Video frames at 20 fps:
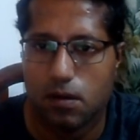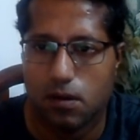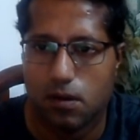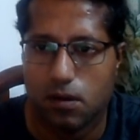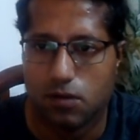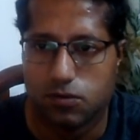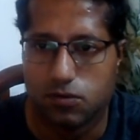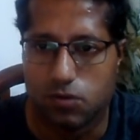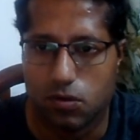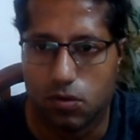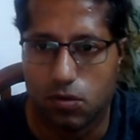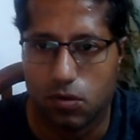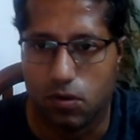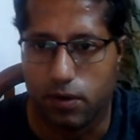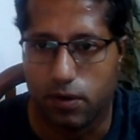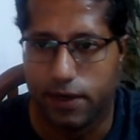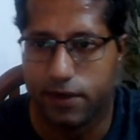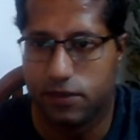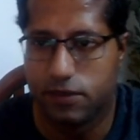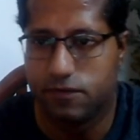So
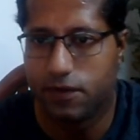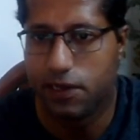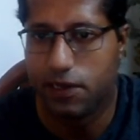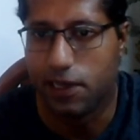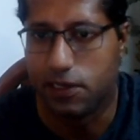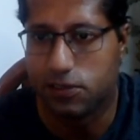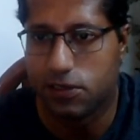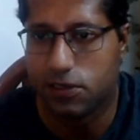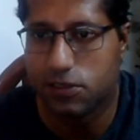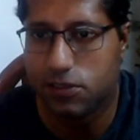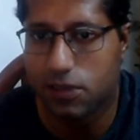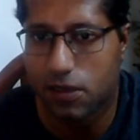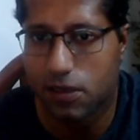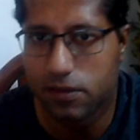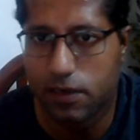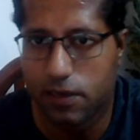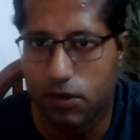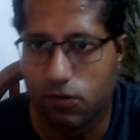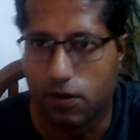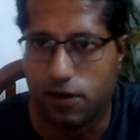it is very essential
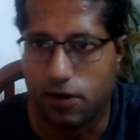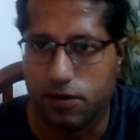that you